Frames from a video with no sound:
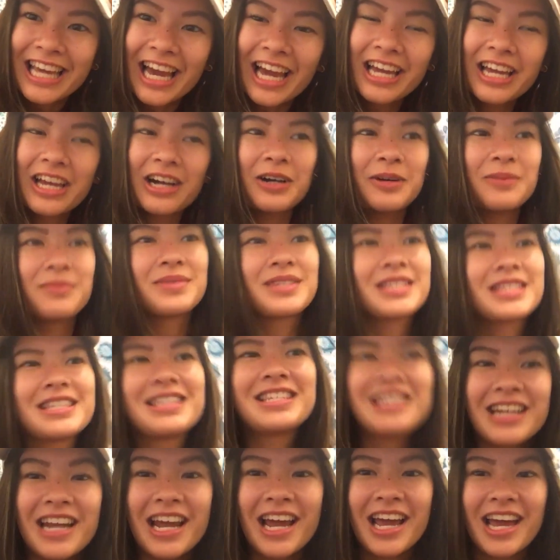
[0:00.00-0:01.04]
yikums.
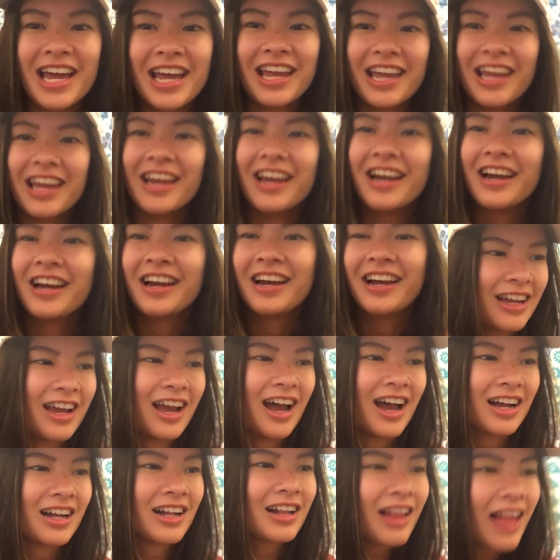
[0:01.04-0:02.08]
Today,
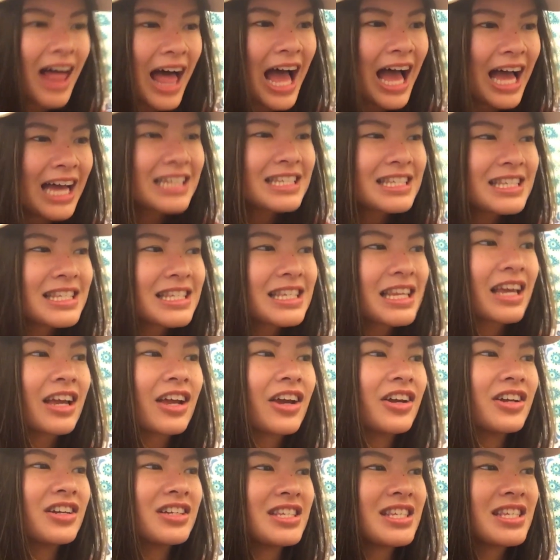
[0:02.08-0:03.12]
got class,
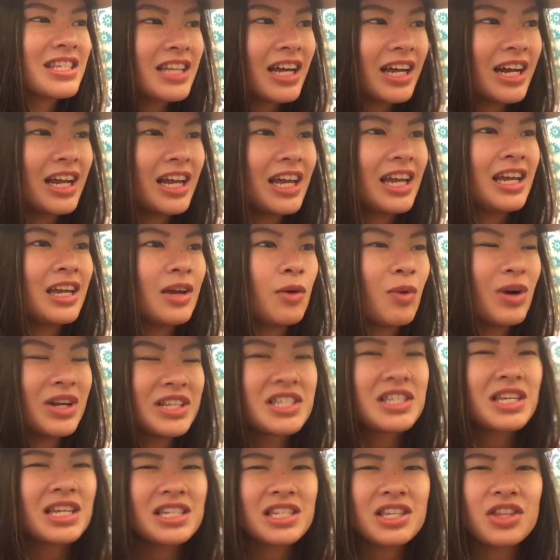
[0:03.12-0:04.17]
gonna study.
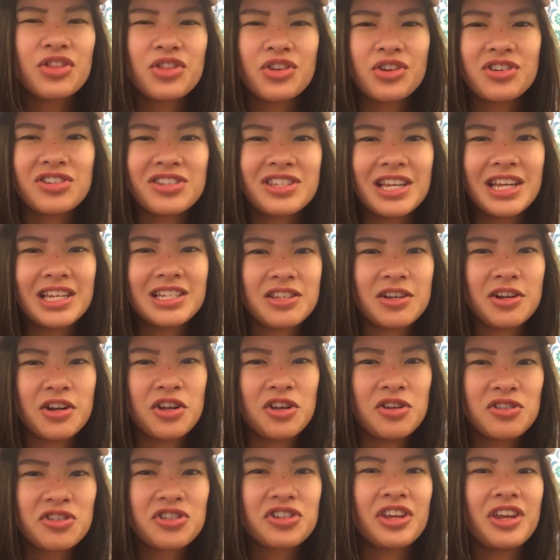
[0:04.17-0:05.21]
Wednesdays and Thursdays are
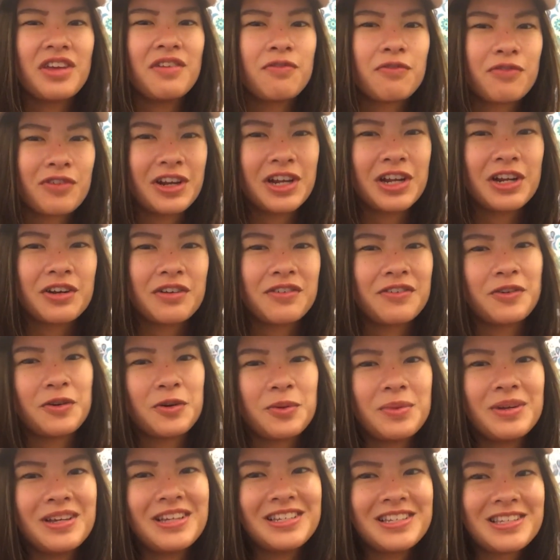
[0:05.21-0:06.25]
usually freer for
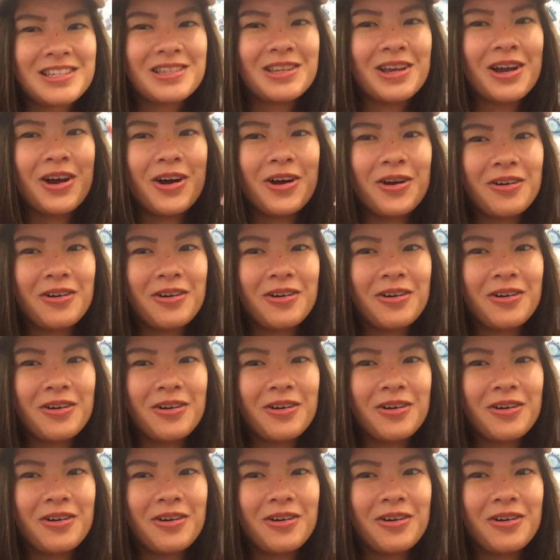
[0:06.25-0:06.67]
me, so